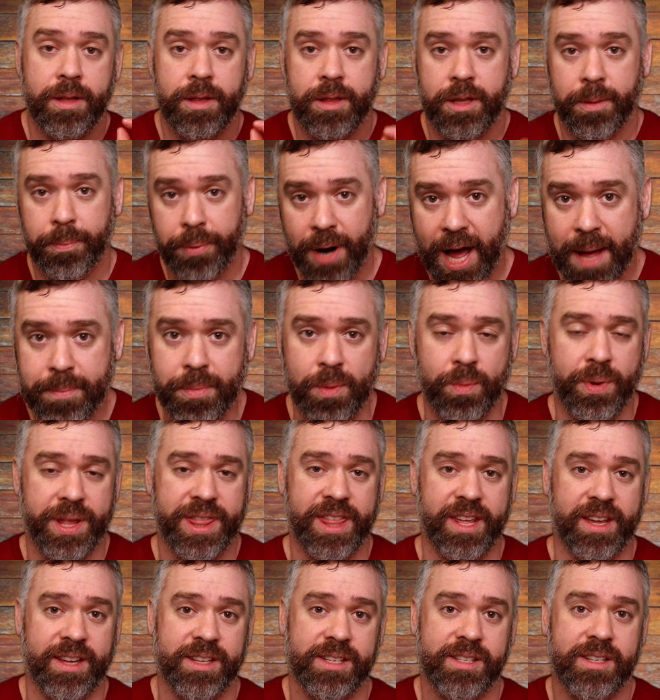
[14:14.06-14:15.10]
The problem with
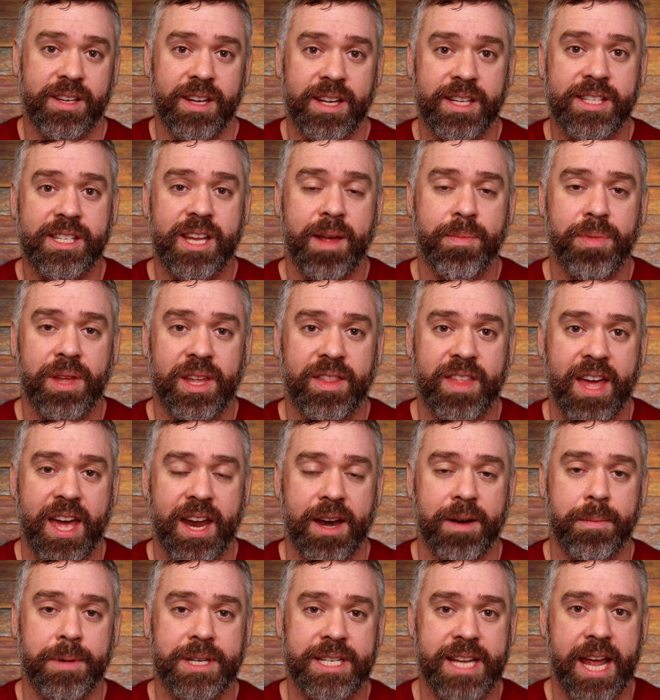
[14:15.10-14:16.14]
this is something
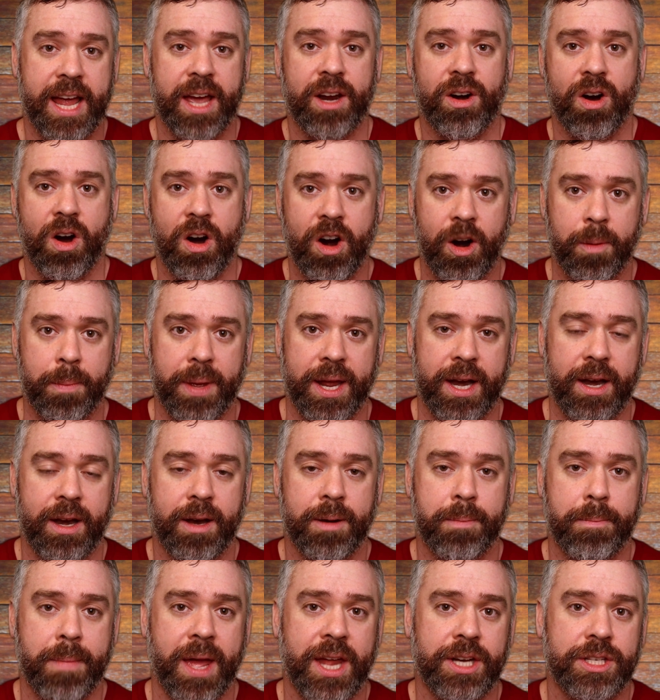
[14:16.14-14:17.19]
that Dan
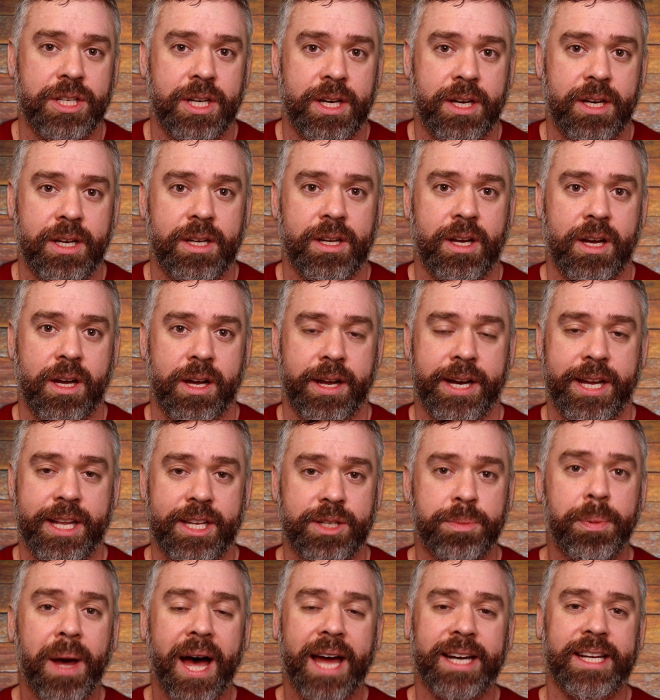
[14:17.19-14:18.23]
Harmon mentioned on
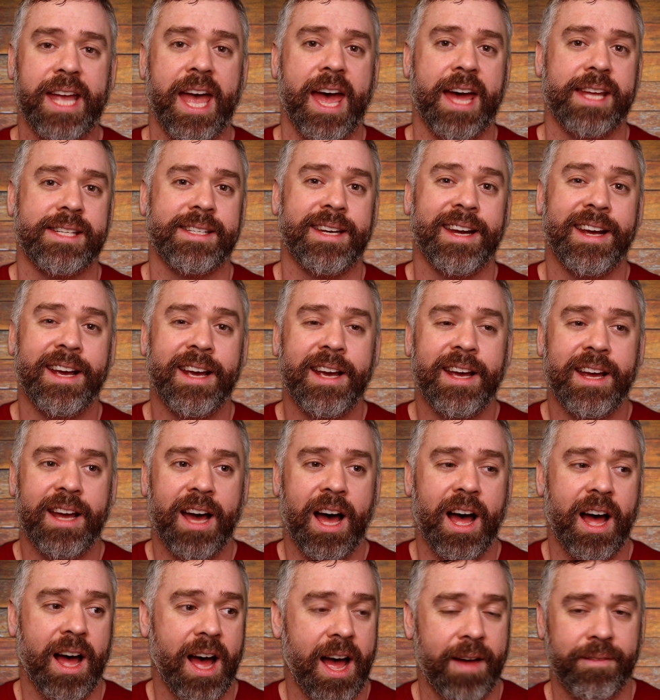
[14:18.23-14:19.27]
his podcast.
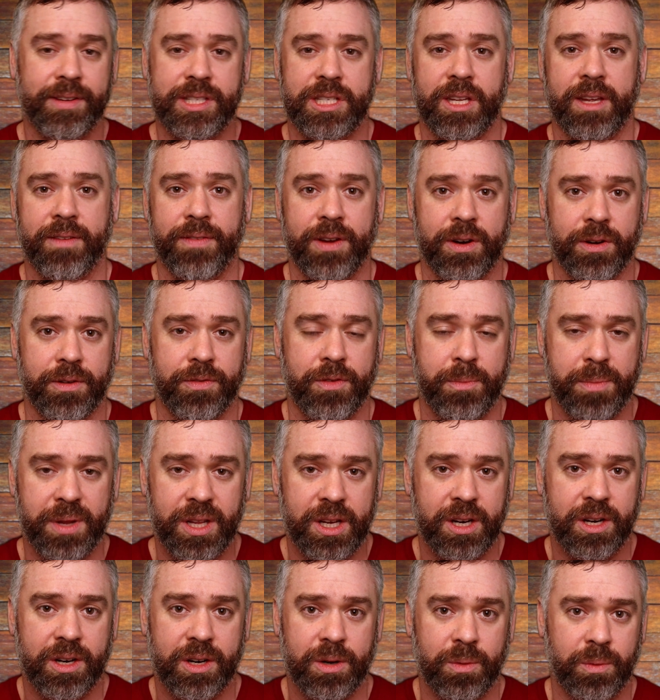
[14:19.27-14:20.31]
Obviously, if you're
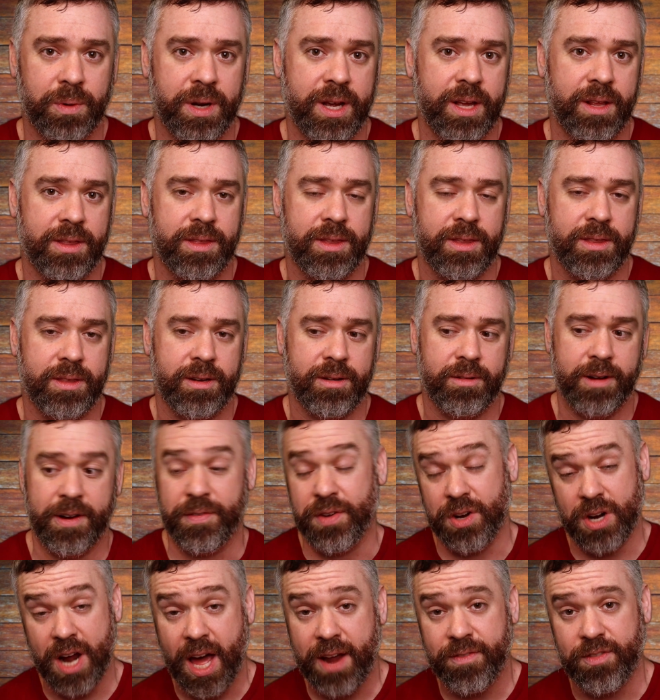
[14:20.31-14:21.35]

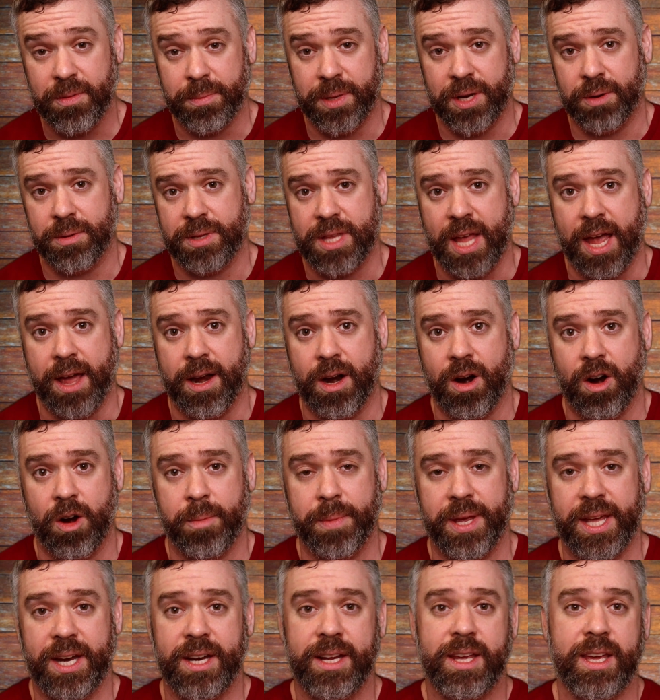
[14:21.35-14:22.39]
not familiar with Dan
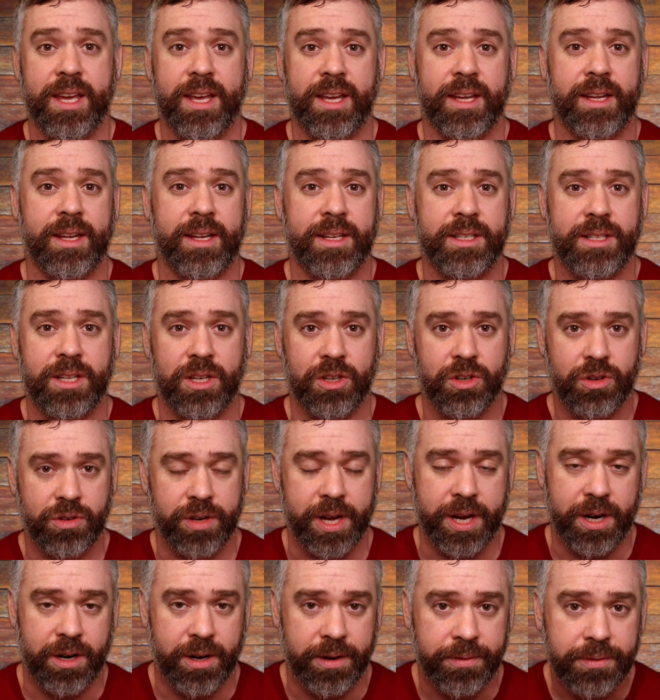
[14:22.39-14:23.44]
Harmon, he is the
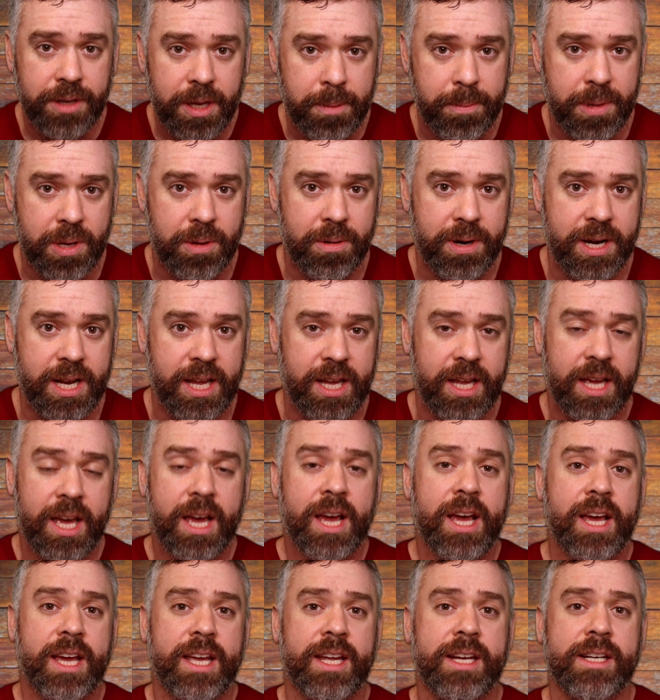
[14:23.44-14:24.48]
creator of Community.
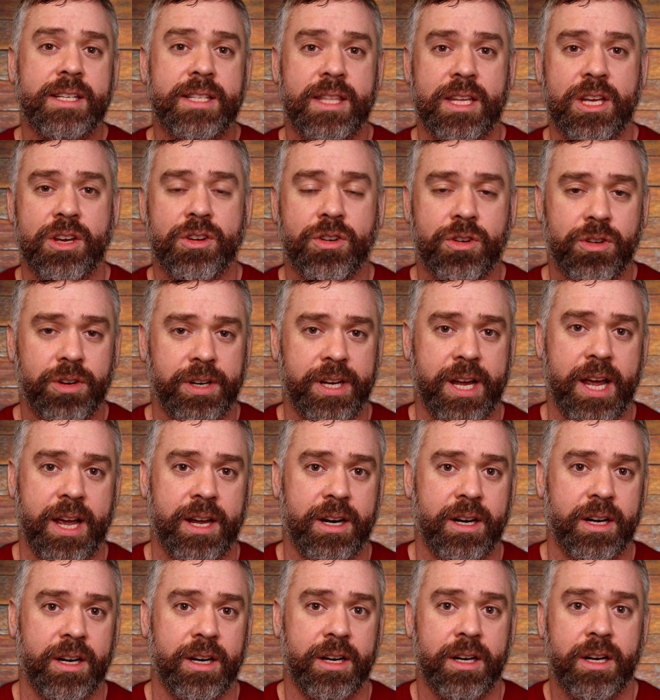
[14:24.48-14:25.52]
He's the
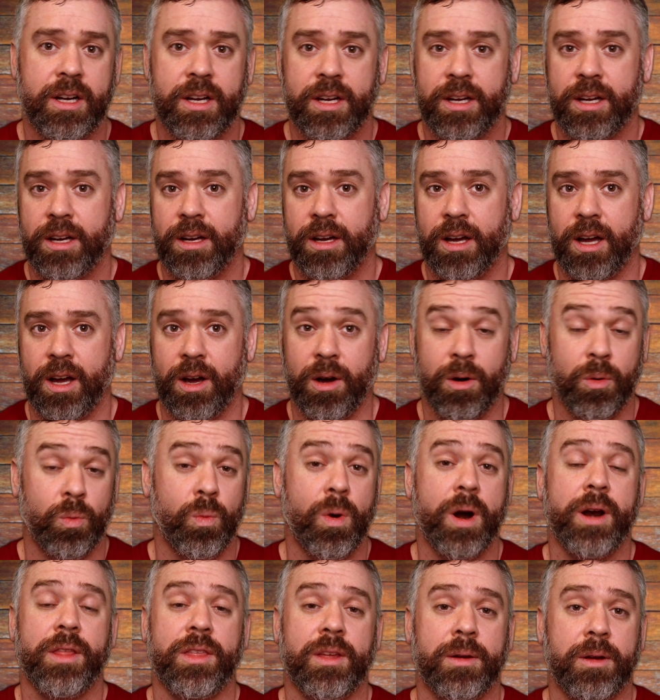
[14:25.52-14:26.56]
creator, or
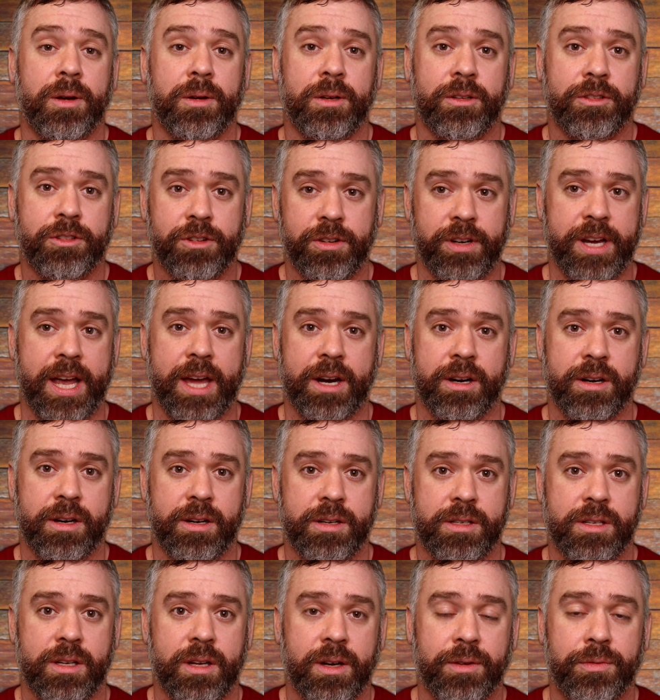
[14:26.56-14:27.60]
one of the
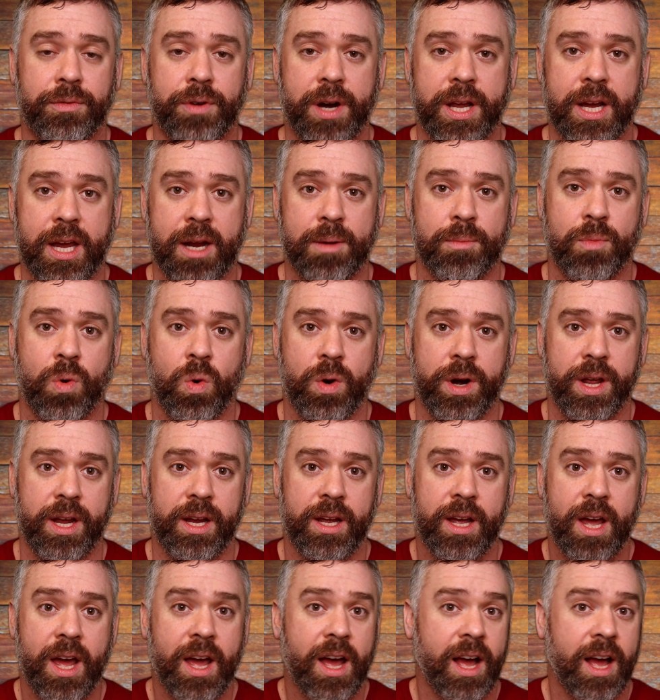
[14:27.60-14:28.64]
creators of Rick and Morty.